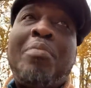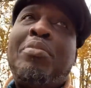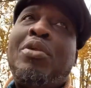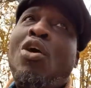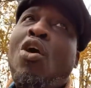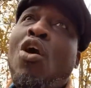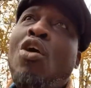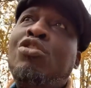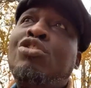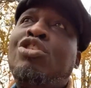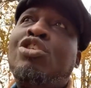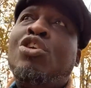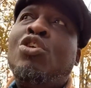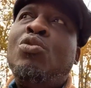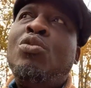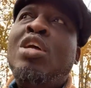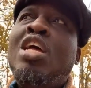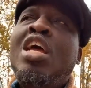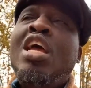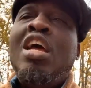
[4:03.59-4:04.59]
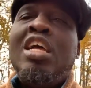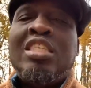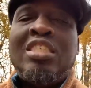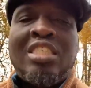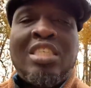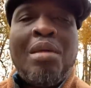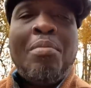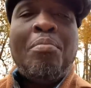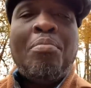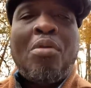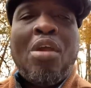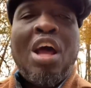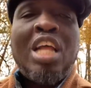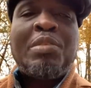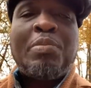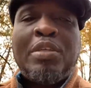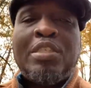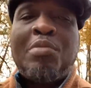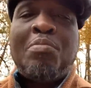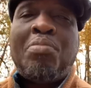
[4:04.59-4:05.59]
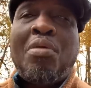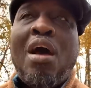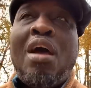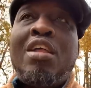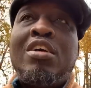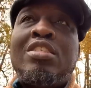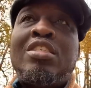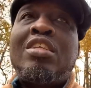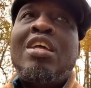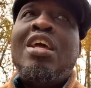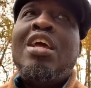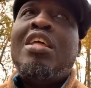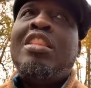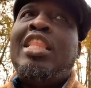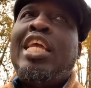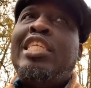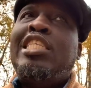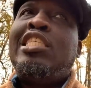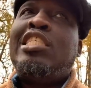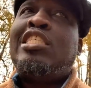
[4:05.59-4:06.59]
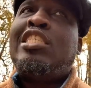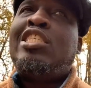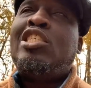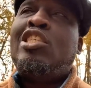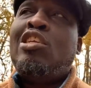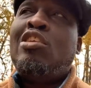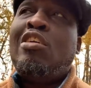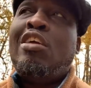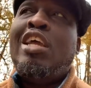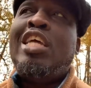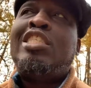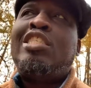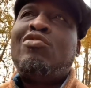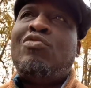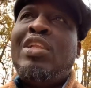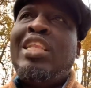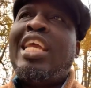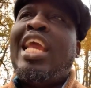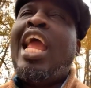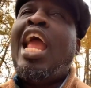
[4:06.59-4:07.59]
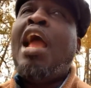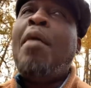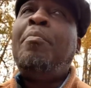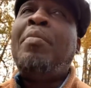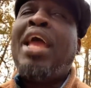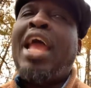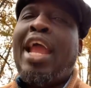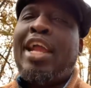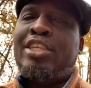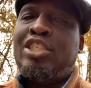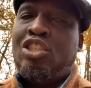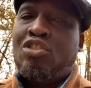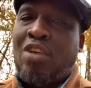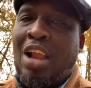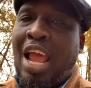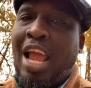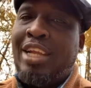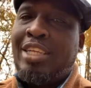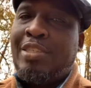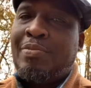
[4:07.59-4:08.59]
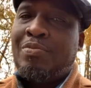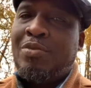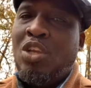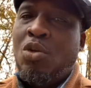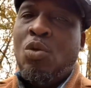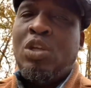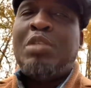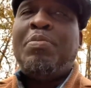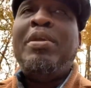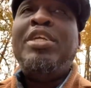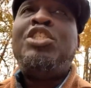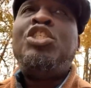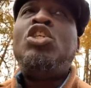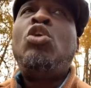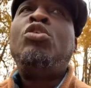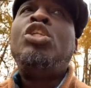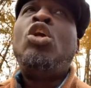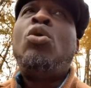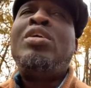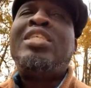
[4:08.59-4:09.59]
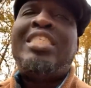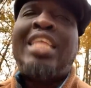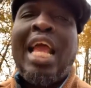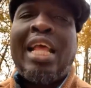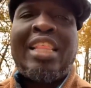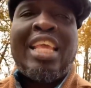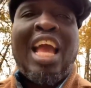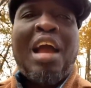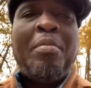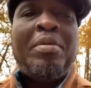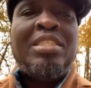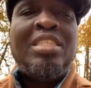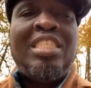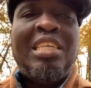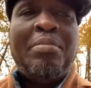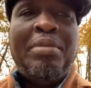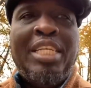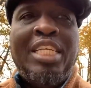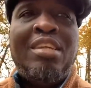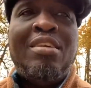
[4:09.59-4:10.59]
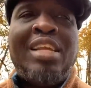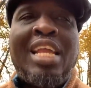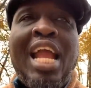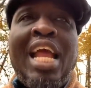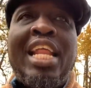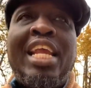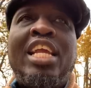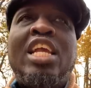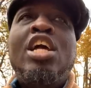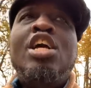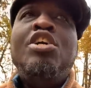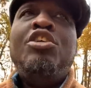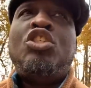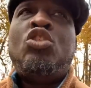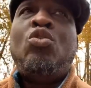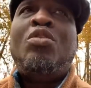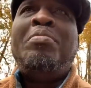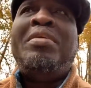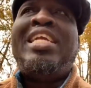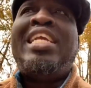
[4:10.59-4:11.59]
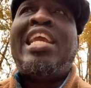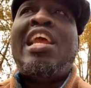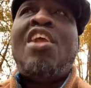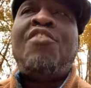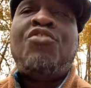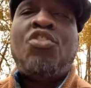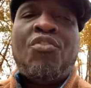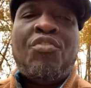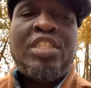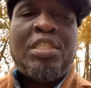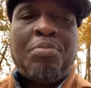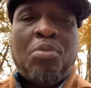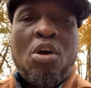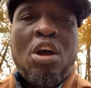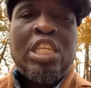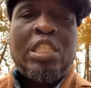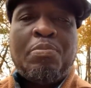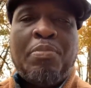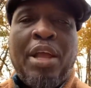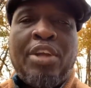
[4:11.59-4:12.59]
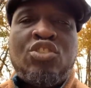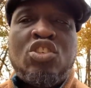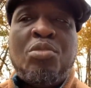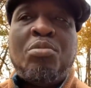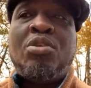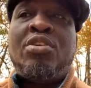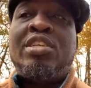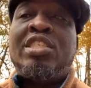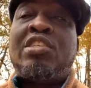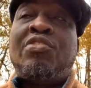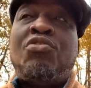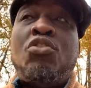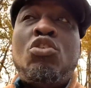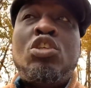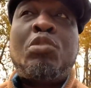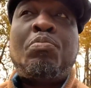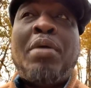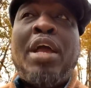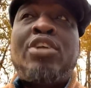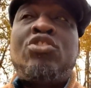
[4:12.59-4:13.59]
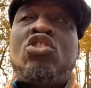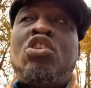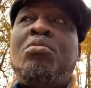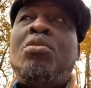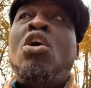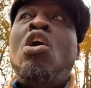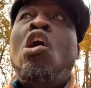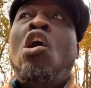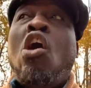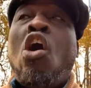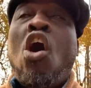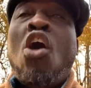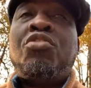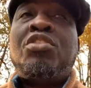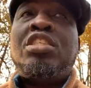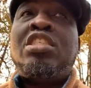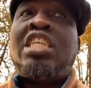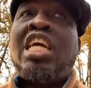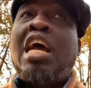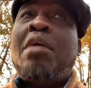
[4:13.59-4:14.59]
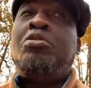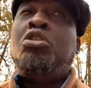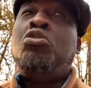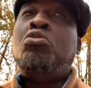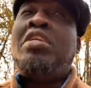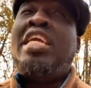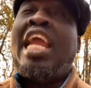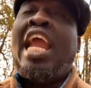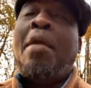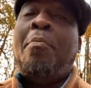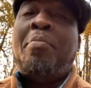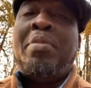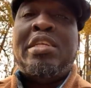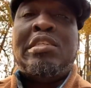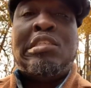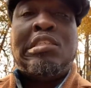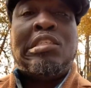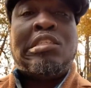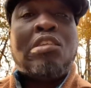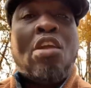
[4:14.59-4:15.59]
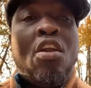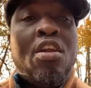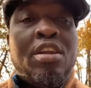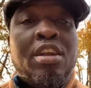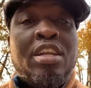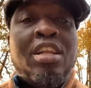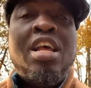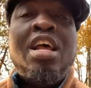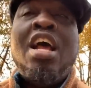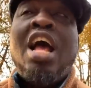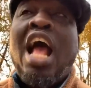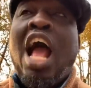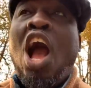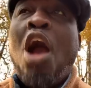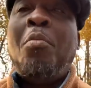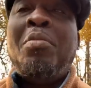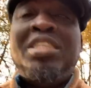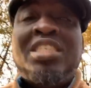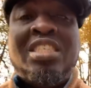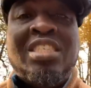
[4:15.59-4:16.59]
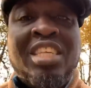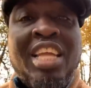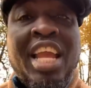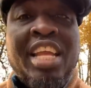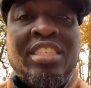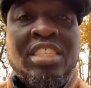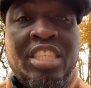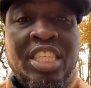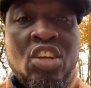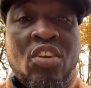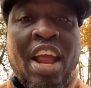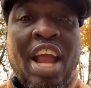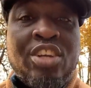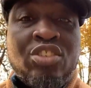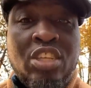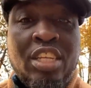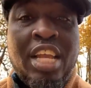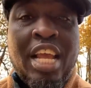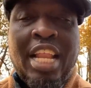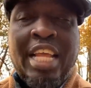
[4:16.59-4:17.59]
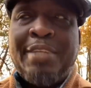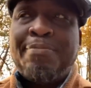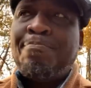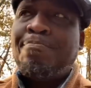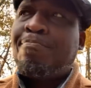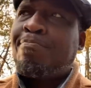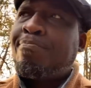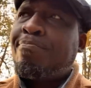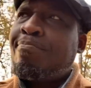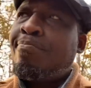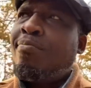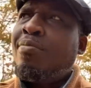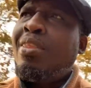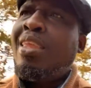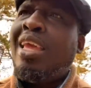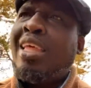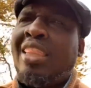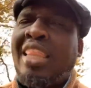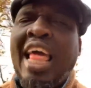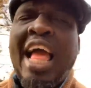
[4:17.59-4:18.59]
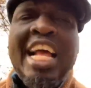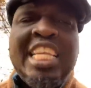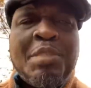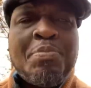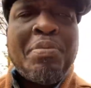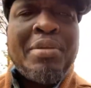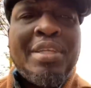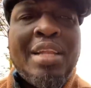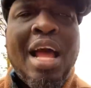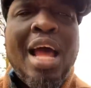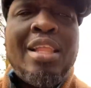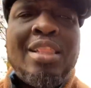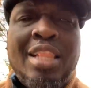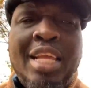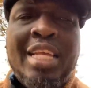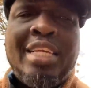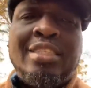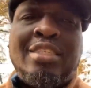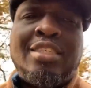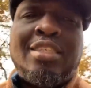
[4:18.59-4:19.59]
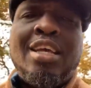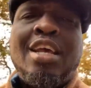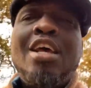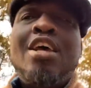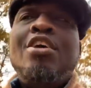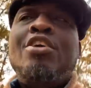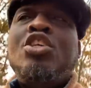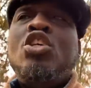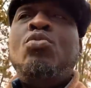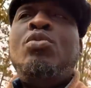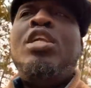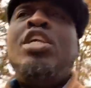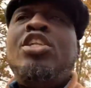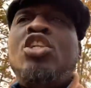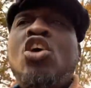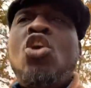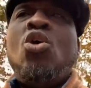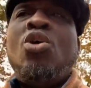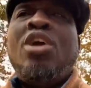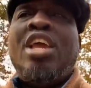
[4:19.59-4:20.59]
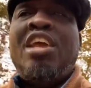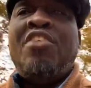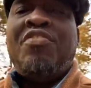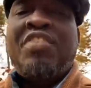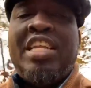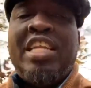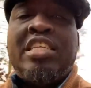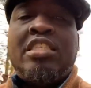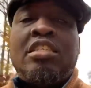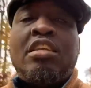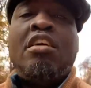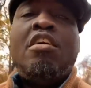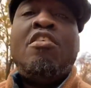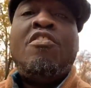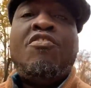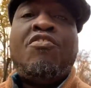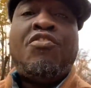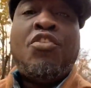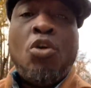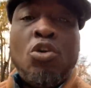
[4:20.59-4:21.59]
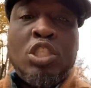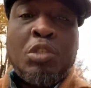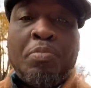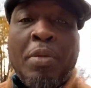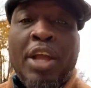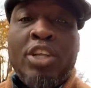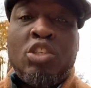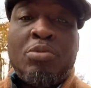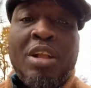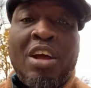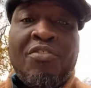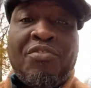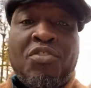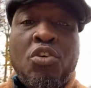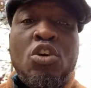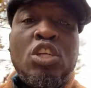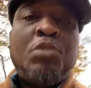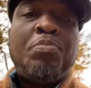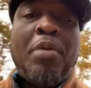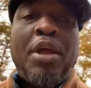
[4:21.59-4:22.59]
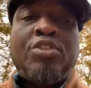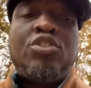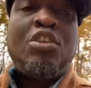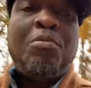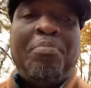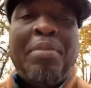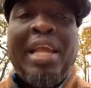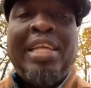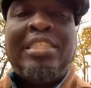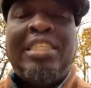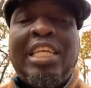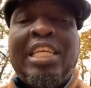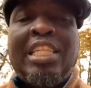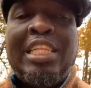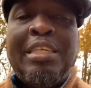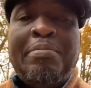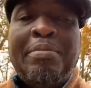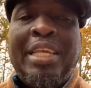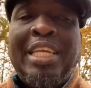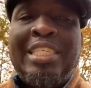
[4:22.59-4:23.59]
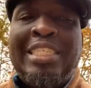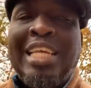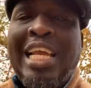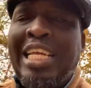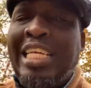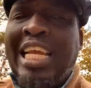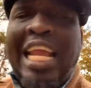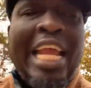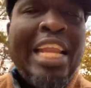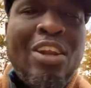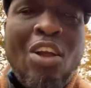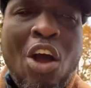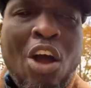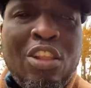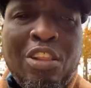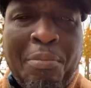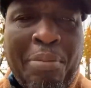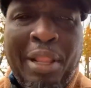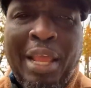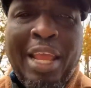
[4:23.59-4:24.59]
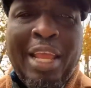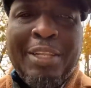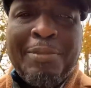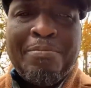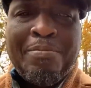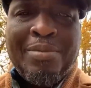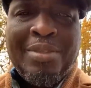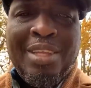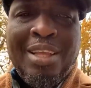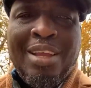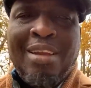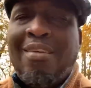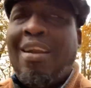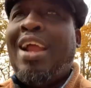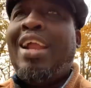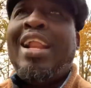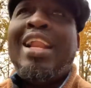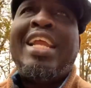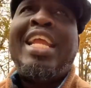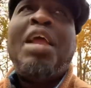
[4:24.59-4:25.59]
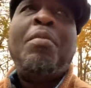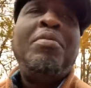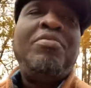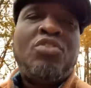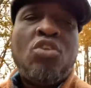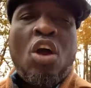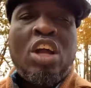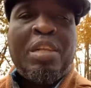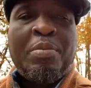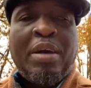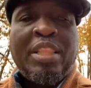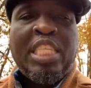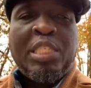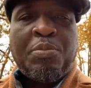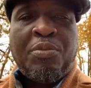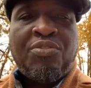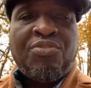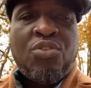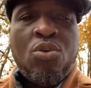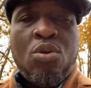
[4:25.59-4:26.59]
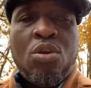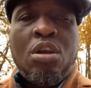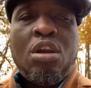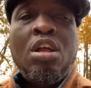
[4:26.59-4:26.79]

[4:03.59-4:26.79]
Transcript: But also some broad spectrum products, it's really hemp extract, which means you don't know exactly how much CBD you're getting. So you want to be careful if it's broad spectrum or it's full spectrum. Oftentimes you can't be certain how much THC you're actually getting. Last but not least, you want to know if it is full spectrum. Now, full spectrum basically means you're getting all of the plant, right? And again, we've talked about this before.